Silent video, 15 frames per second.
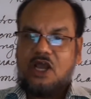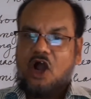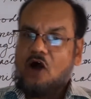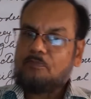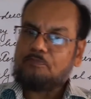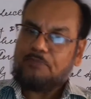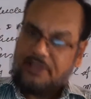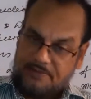
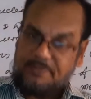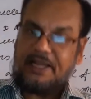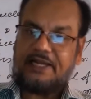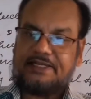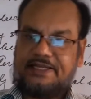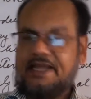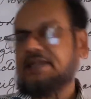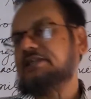a
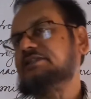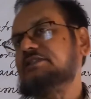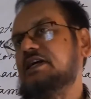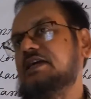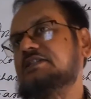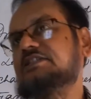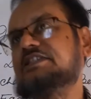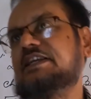female
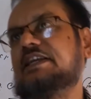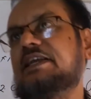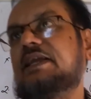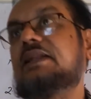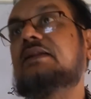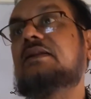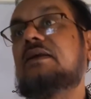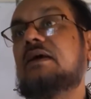characters
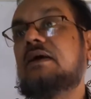in